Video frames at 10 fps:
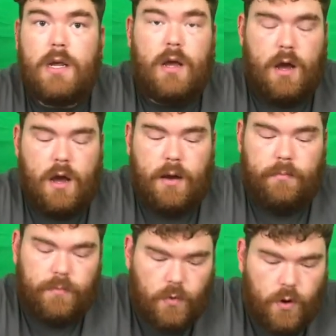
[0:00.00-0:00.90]

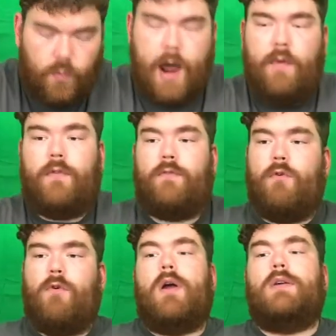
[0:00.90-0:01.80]
around the
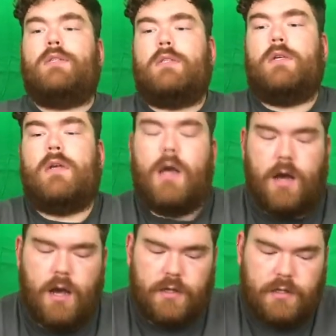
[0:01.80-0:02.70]
forest.
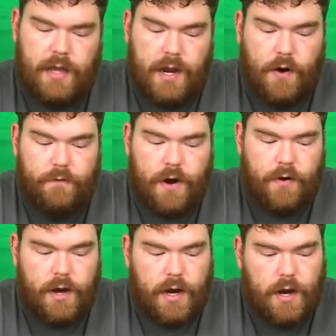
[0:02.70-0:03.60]
So they are
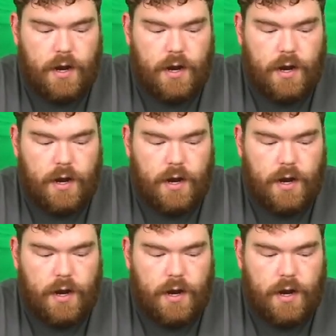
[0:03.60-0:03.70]
very